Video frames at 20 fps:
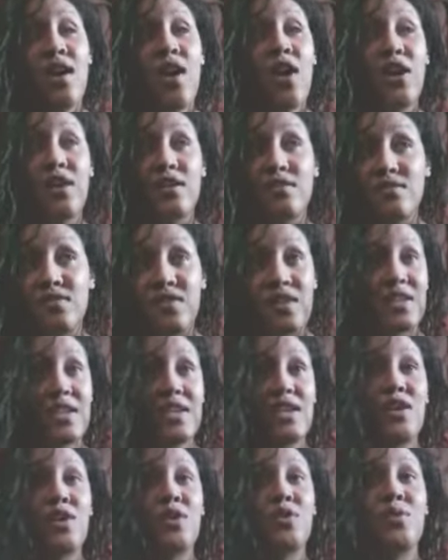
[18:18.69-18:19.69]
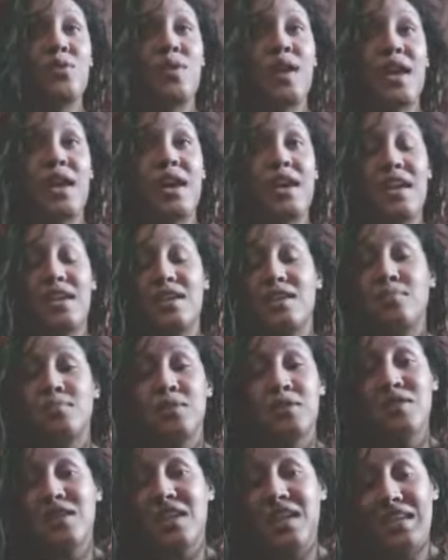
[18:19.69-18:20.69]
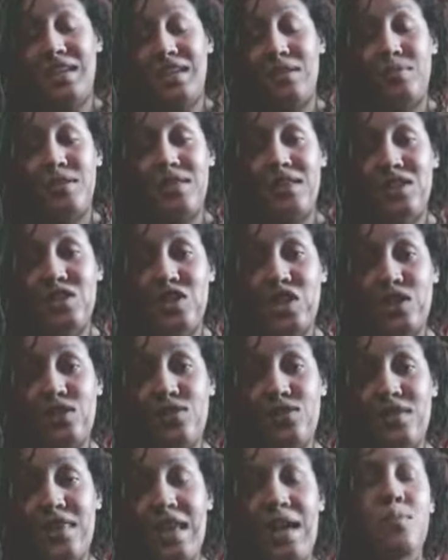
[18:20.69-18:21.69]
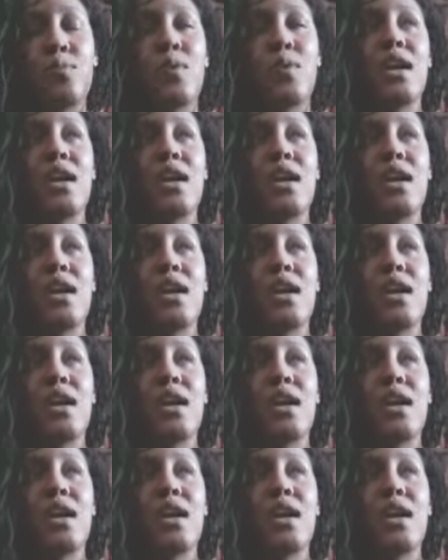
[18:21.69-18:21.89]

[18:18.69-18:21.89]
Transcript: on video and communicating with each other in that